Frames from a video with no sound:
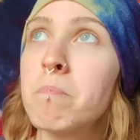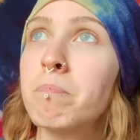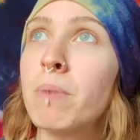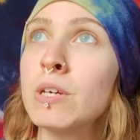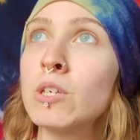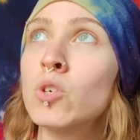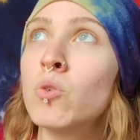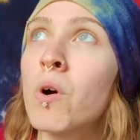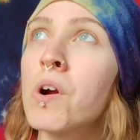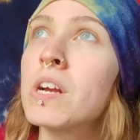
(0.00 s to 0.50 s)

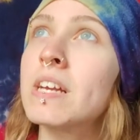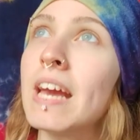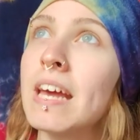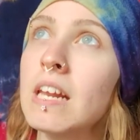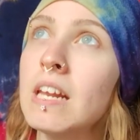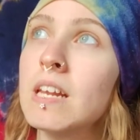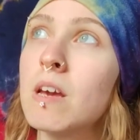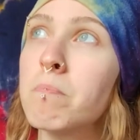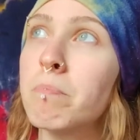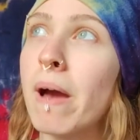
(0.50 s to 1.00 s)
but you are
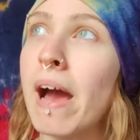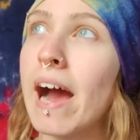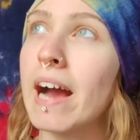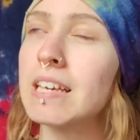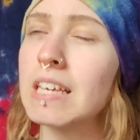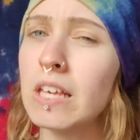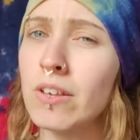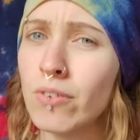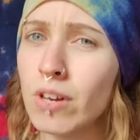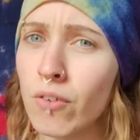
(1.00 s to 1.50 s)
getting it
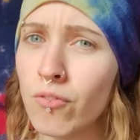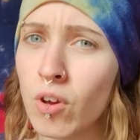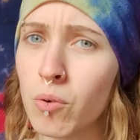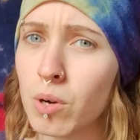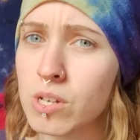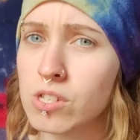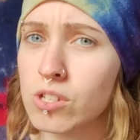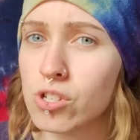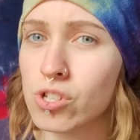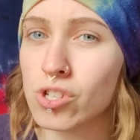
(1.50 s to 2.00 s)
back. Even if it
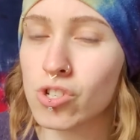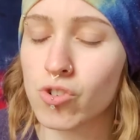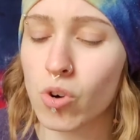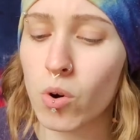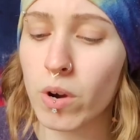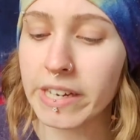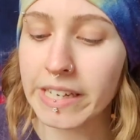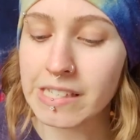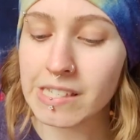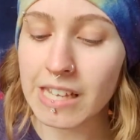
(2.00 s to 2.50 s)
was
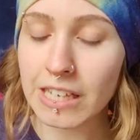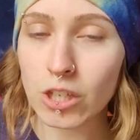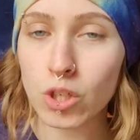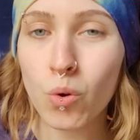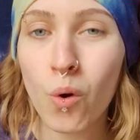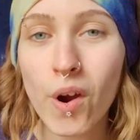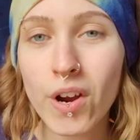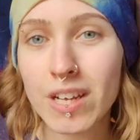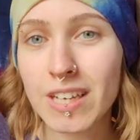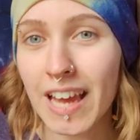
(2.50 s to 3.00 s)
destroyed, it's like
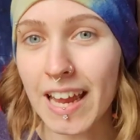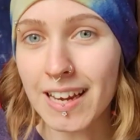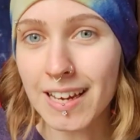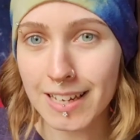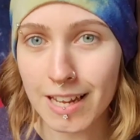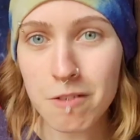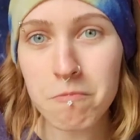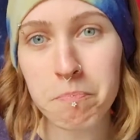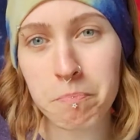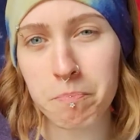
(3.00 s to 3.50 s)
you are getting
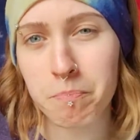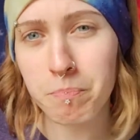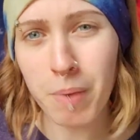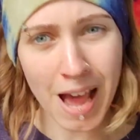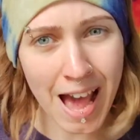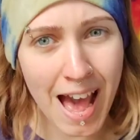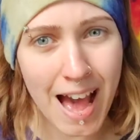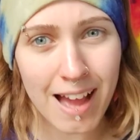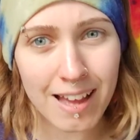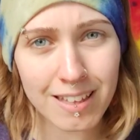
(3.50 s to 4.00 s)
it
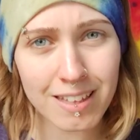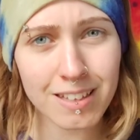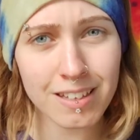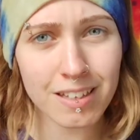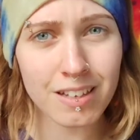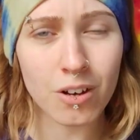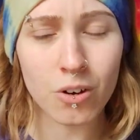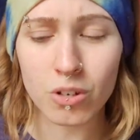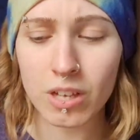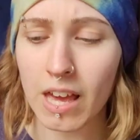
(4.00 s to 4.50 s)

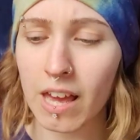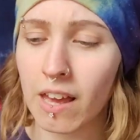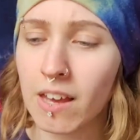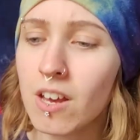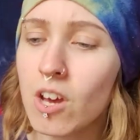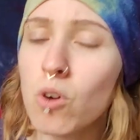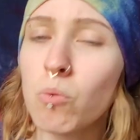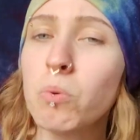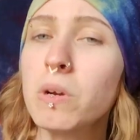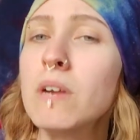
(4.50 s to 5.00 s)
back, okay?
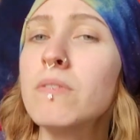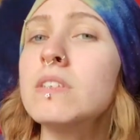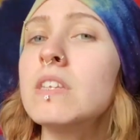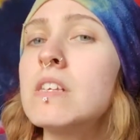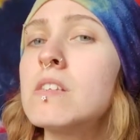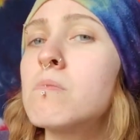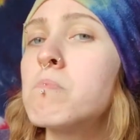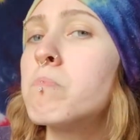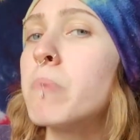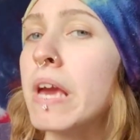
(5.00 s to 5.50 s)
Whatever
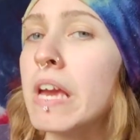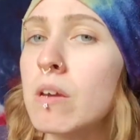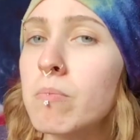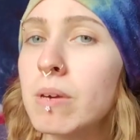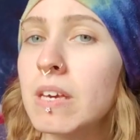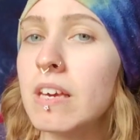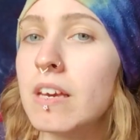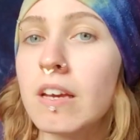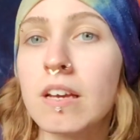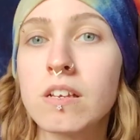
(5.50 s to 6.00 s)
this
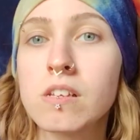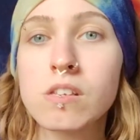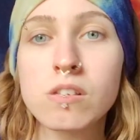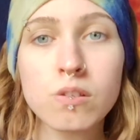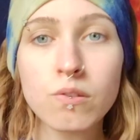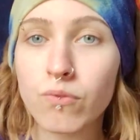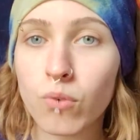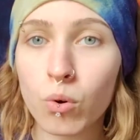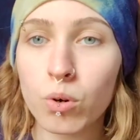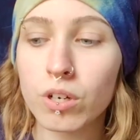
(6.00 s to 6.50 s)
baby
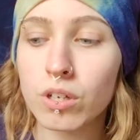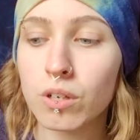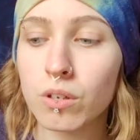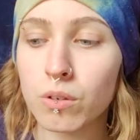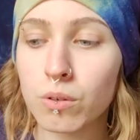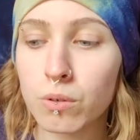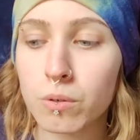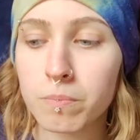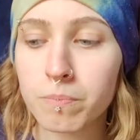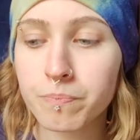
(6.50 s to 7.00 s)
is for
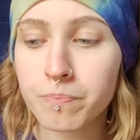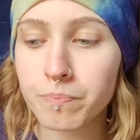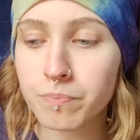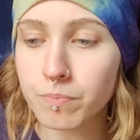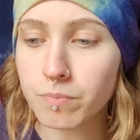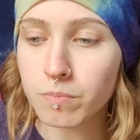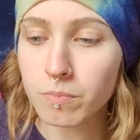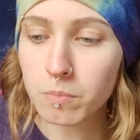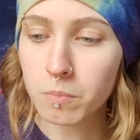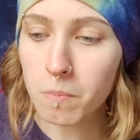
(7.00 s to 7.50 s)
you.
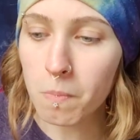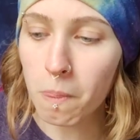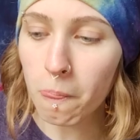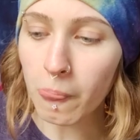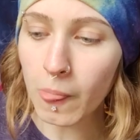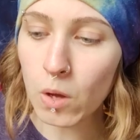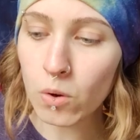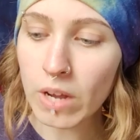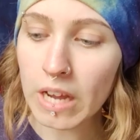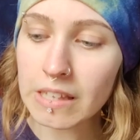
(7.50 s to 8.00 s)

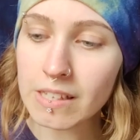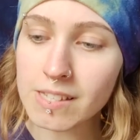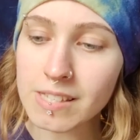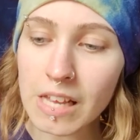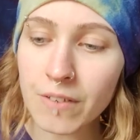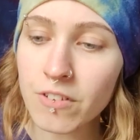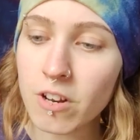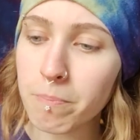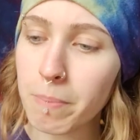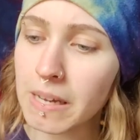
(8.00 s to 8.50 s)
Okay, the
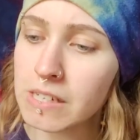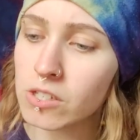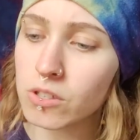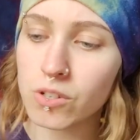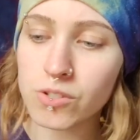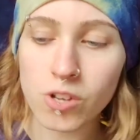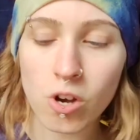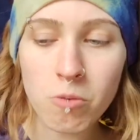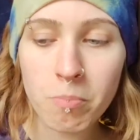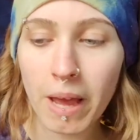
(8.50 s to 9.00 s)
Seven of
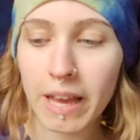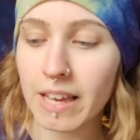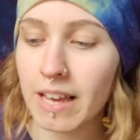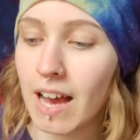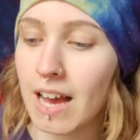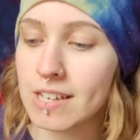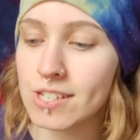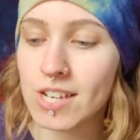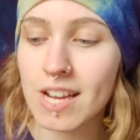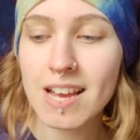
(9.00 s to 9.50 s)
Pentacles. Oh my
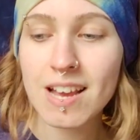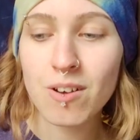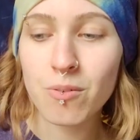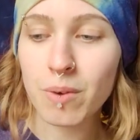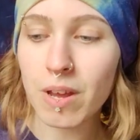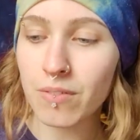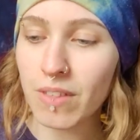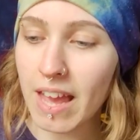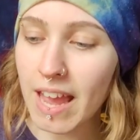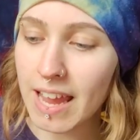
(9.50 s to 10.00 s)
gosh. We
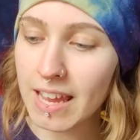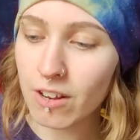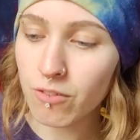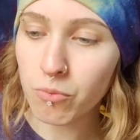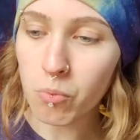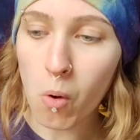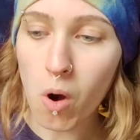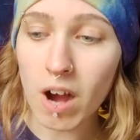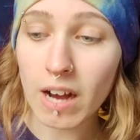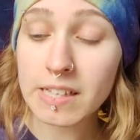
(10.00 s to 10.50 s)
have the Eight of
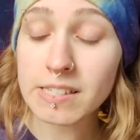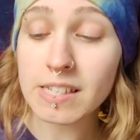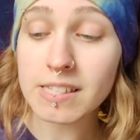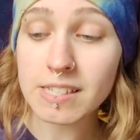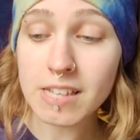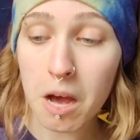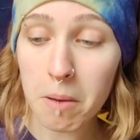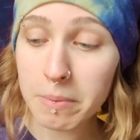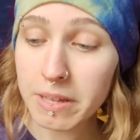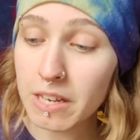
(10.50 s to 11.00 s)
Wands. It's
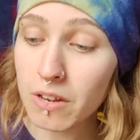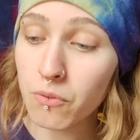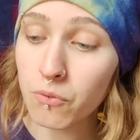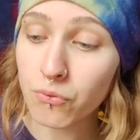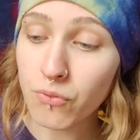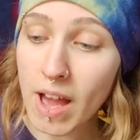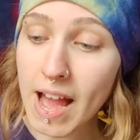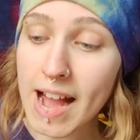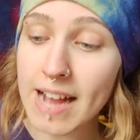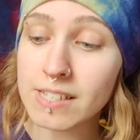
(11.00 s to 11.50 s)
coming in
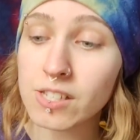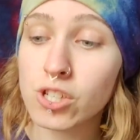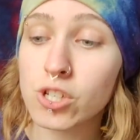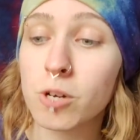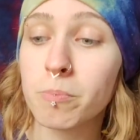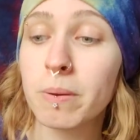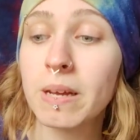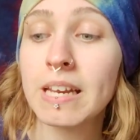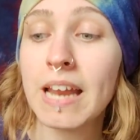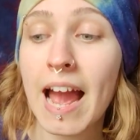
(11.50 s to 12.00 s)
fast. You're
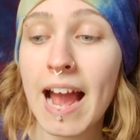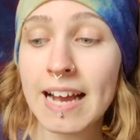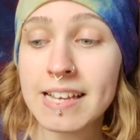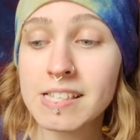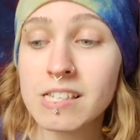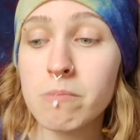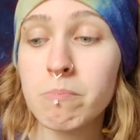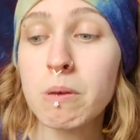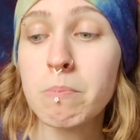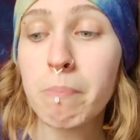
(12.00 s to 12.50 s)
being asked
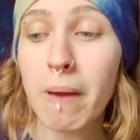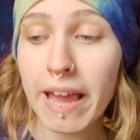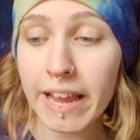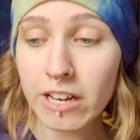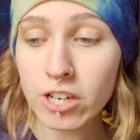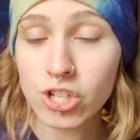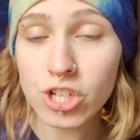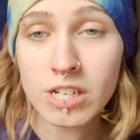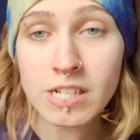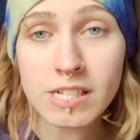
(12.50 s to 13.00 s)
to be
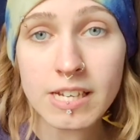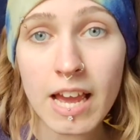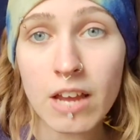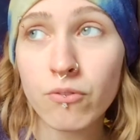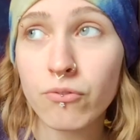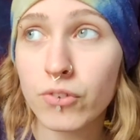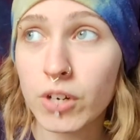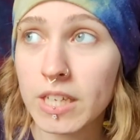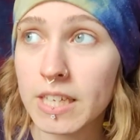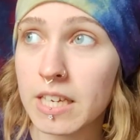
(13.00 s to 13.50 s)
patient
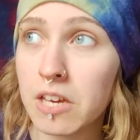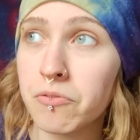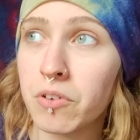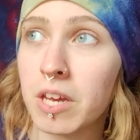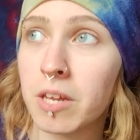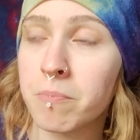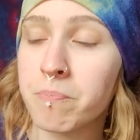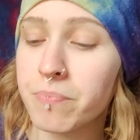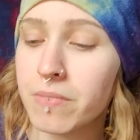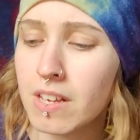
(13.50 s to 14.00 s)
and
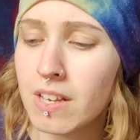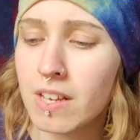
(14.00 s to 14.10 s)
forgiving.